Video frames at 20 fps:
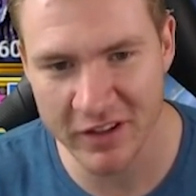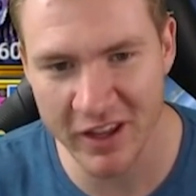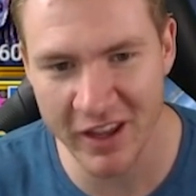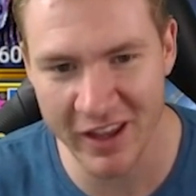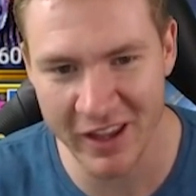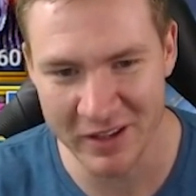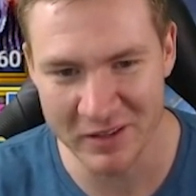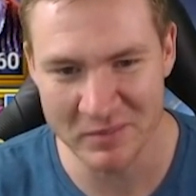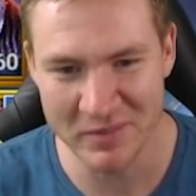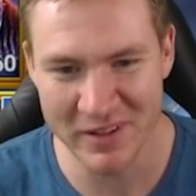
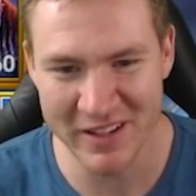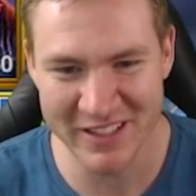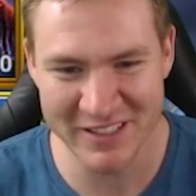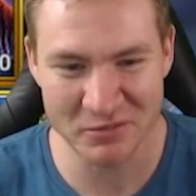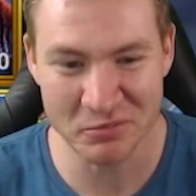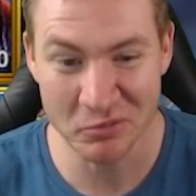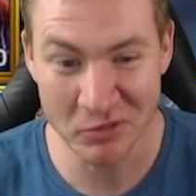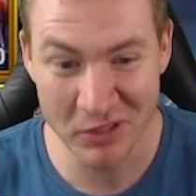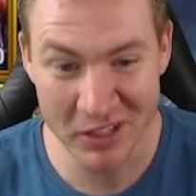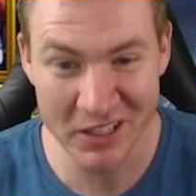team.
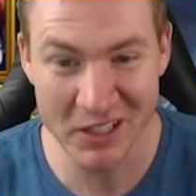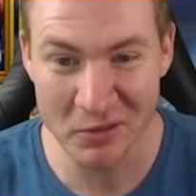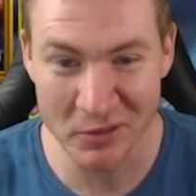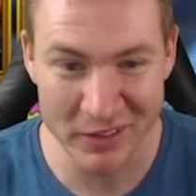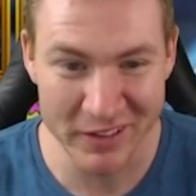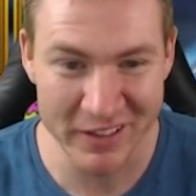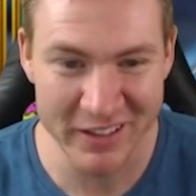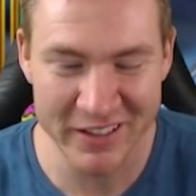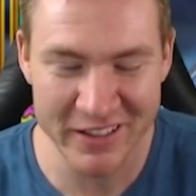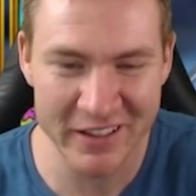It's really
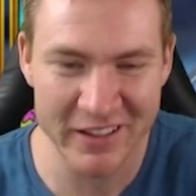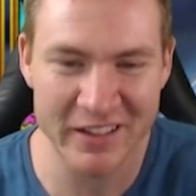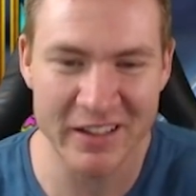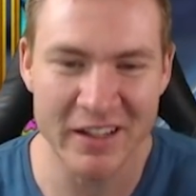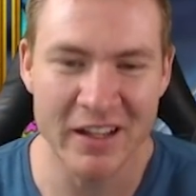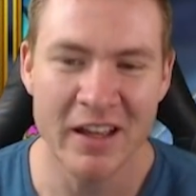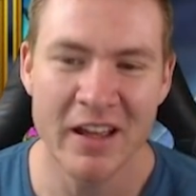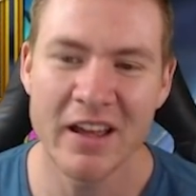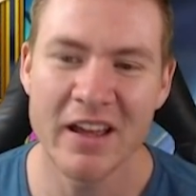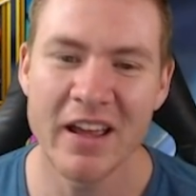really good,
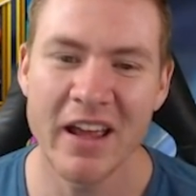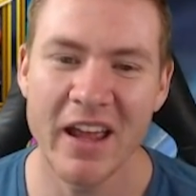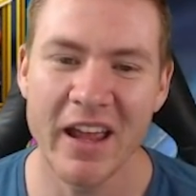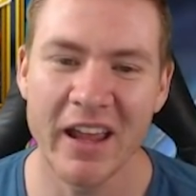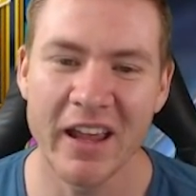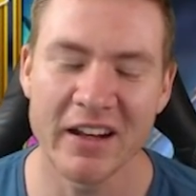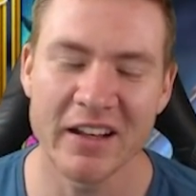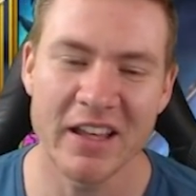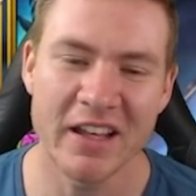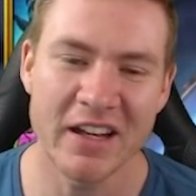
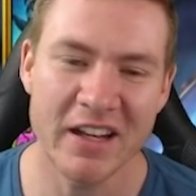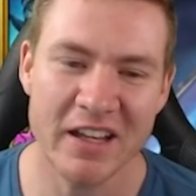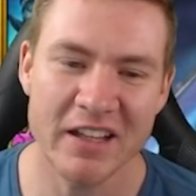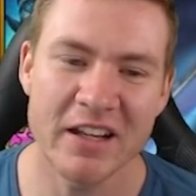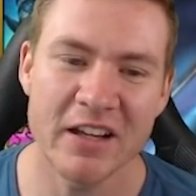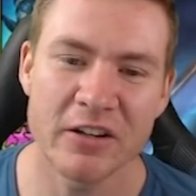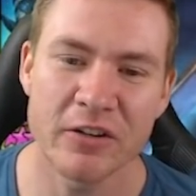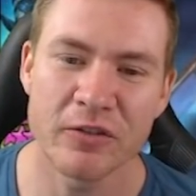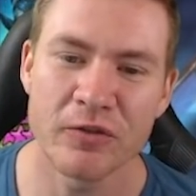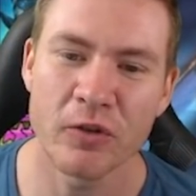and getting it
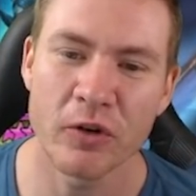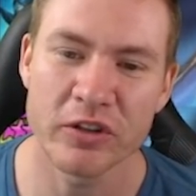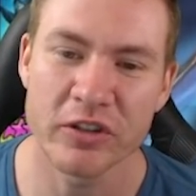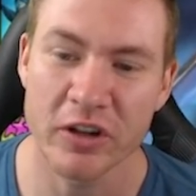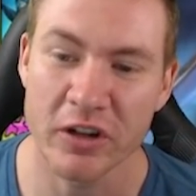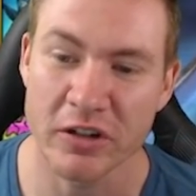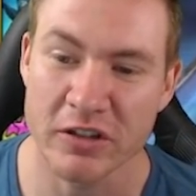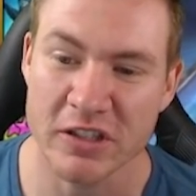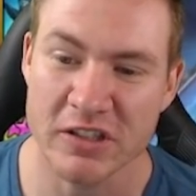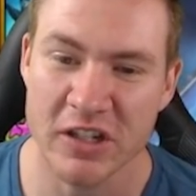down to four
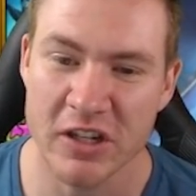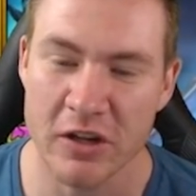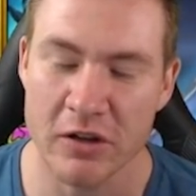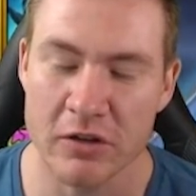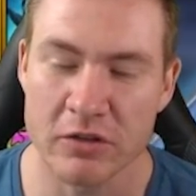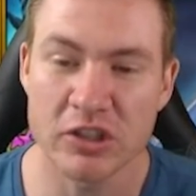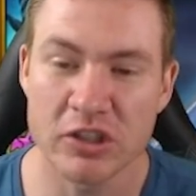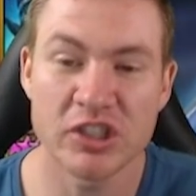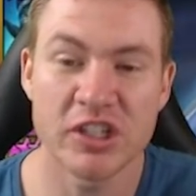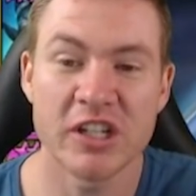turns is
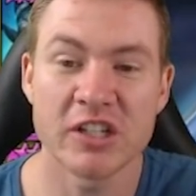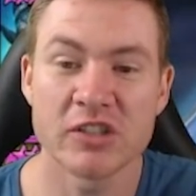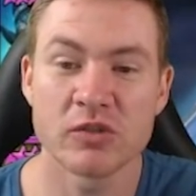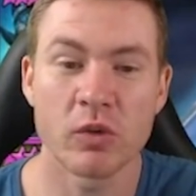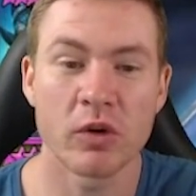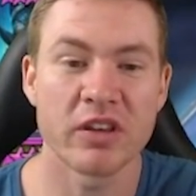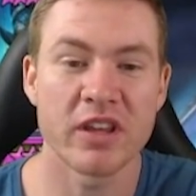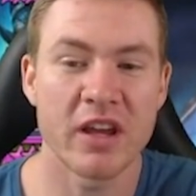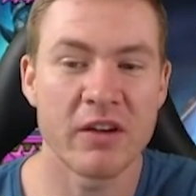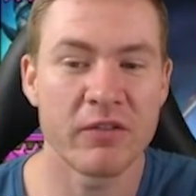huge. She is
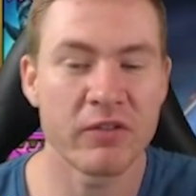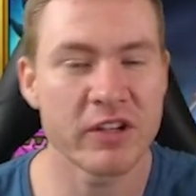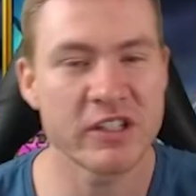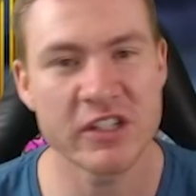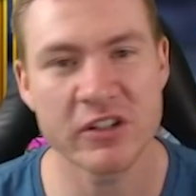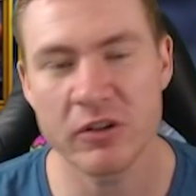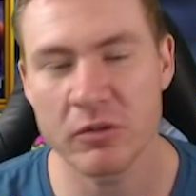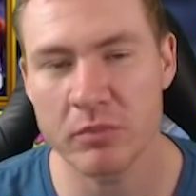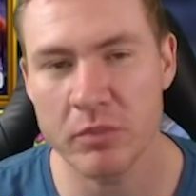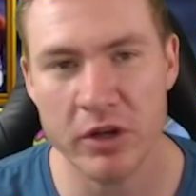worth every
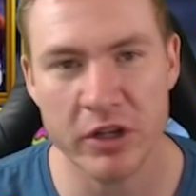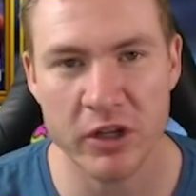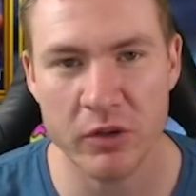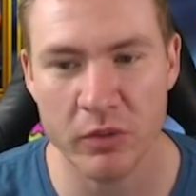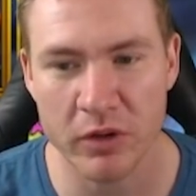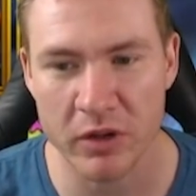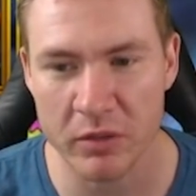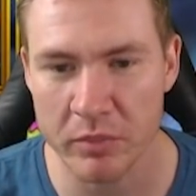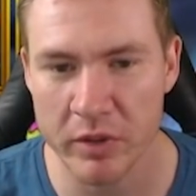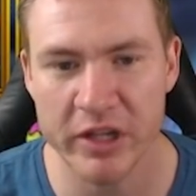single book you
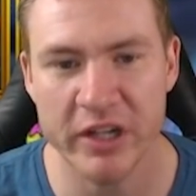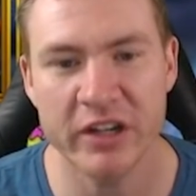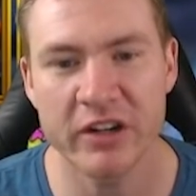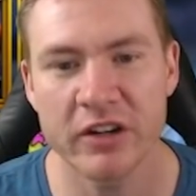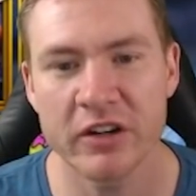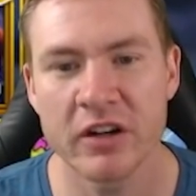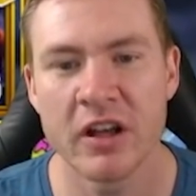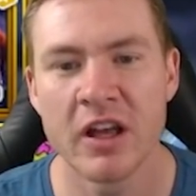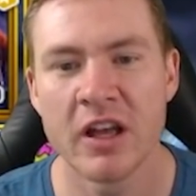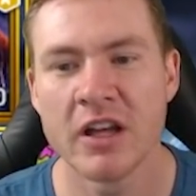want to put in
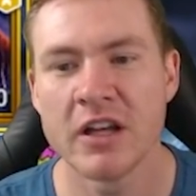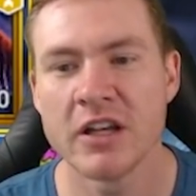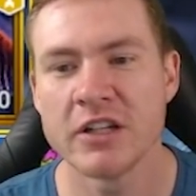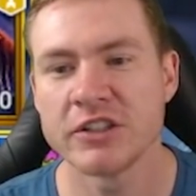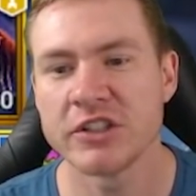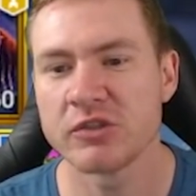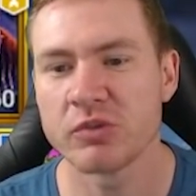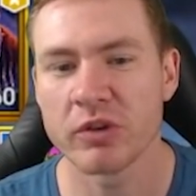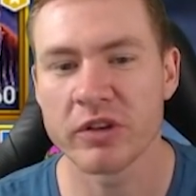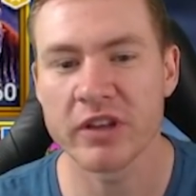her.
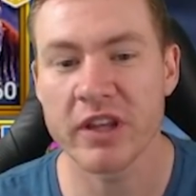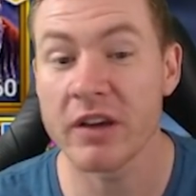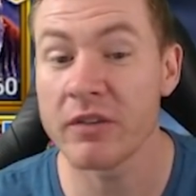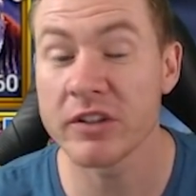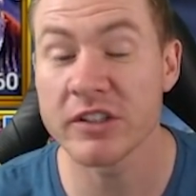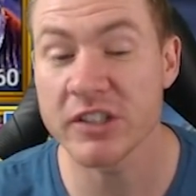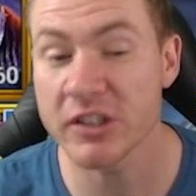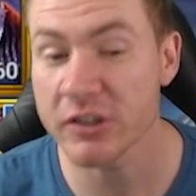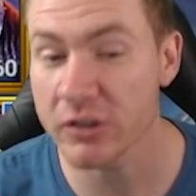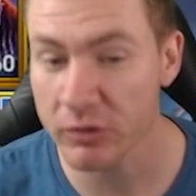She's worth
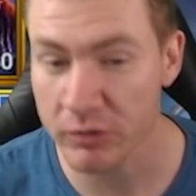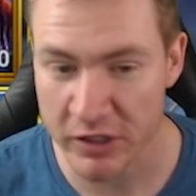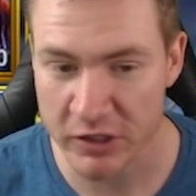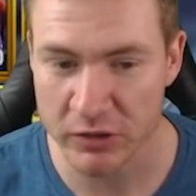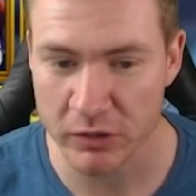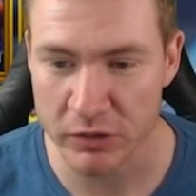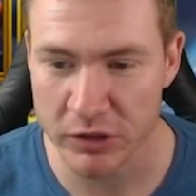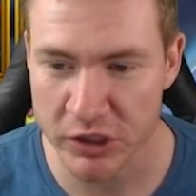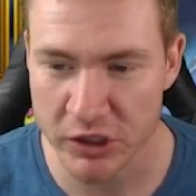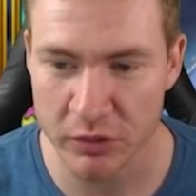every single
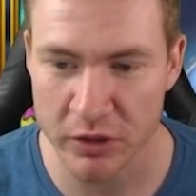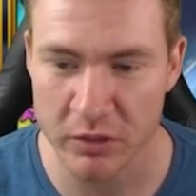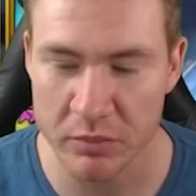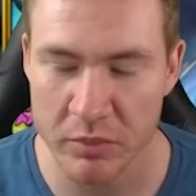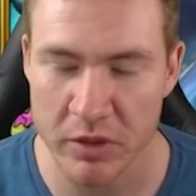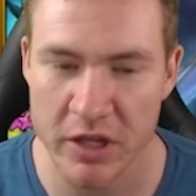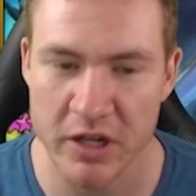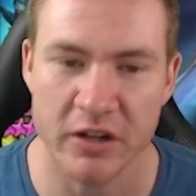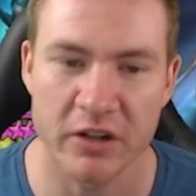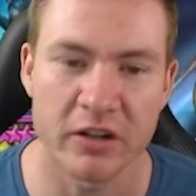resource you want to
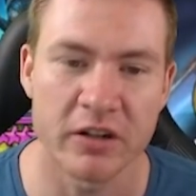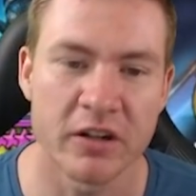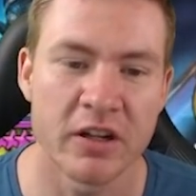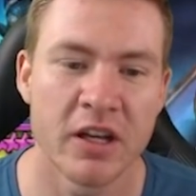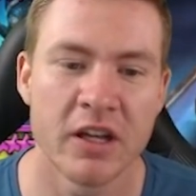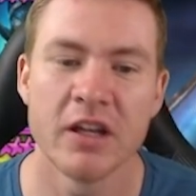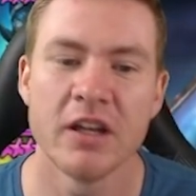put in her.